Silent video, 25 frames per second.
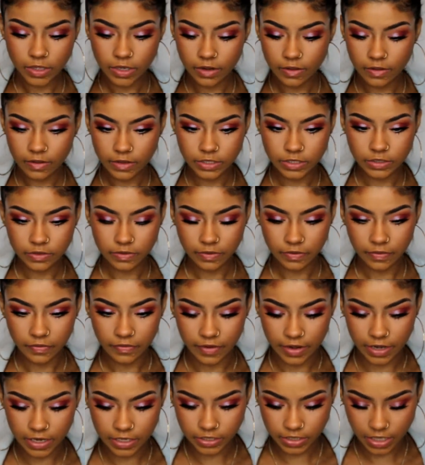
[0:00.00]
gonna just
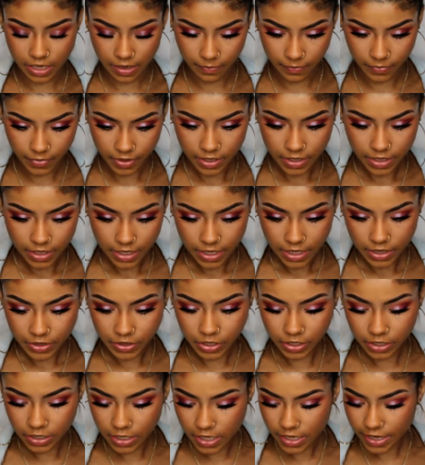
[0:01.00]
finish up
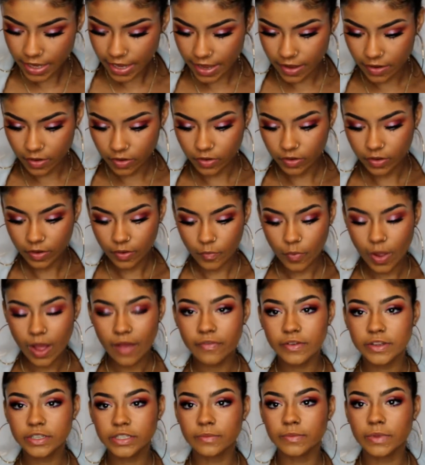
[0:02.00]
the look and while
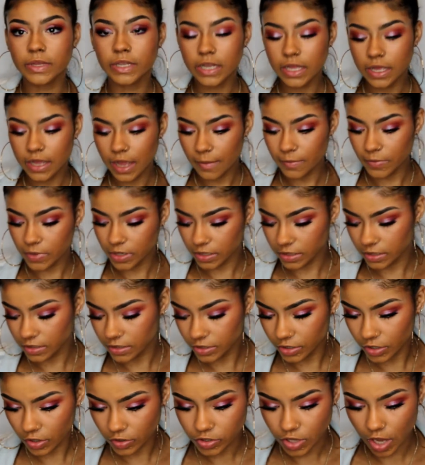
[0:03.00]
I finish up the look I'm gonna
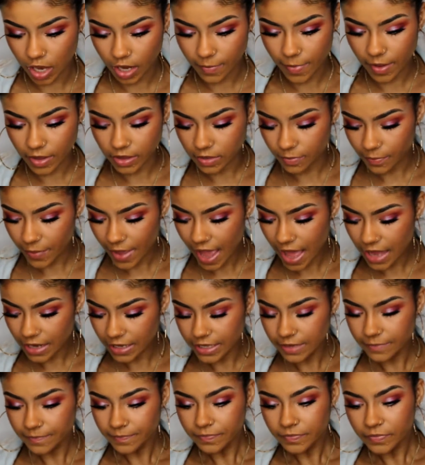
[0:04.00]
you know talk about the
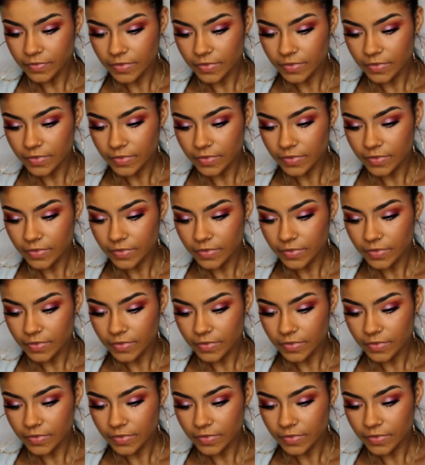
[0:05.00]
palette